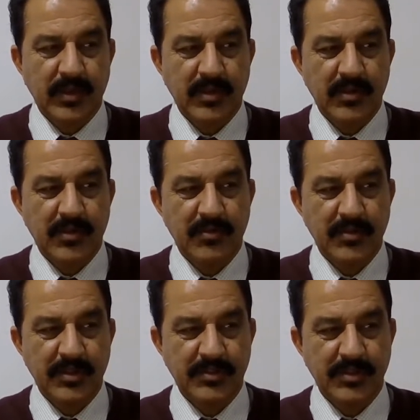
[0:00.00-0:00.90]

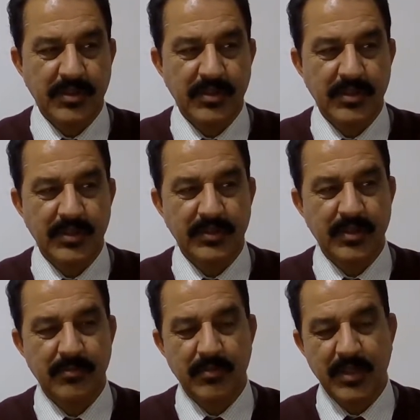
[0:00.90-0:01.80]
flexural and
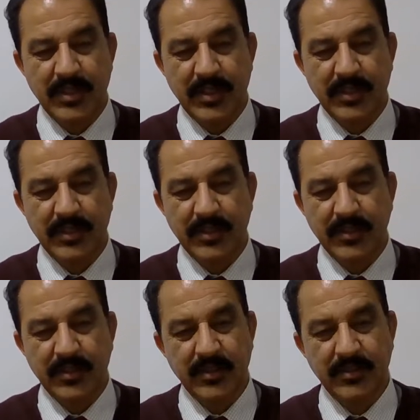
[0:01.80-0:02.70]
the melting
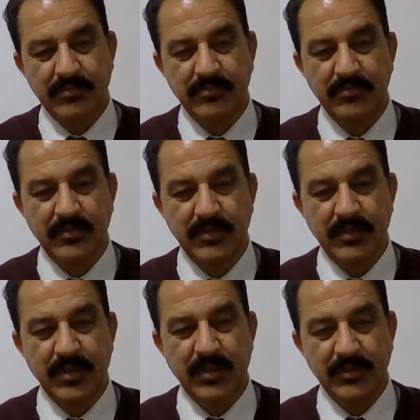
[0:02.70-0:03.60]
and
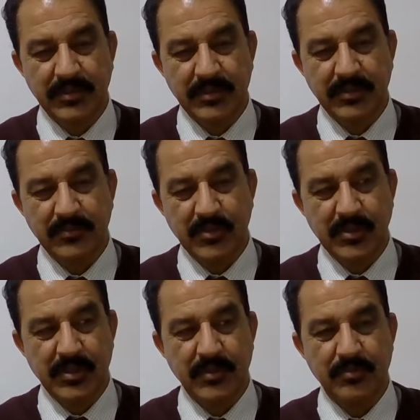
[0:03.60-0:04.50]
other
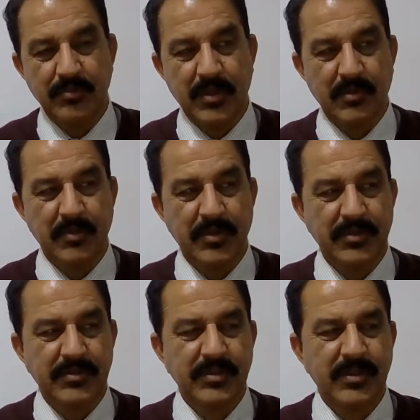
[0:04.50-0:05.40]
physical
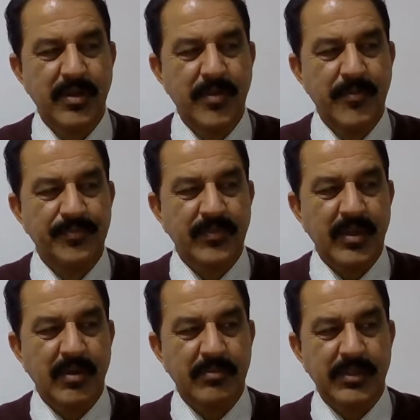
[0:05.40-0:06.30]
parameters.
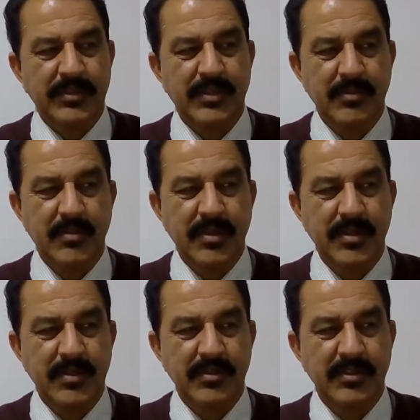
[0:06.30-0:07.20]
Plastic
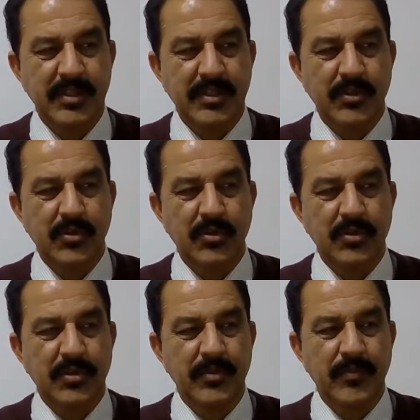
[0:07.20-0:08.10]
materials
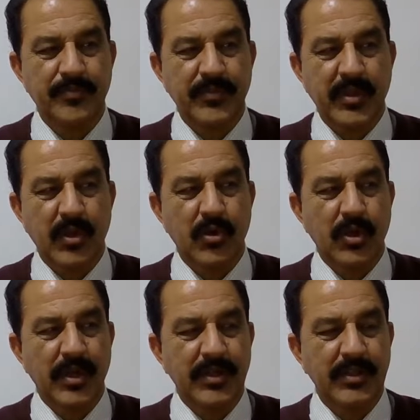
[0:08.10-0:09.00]
include
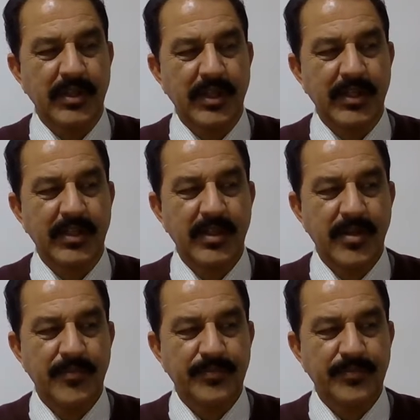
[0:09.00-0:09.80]
kaolin clay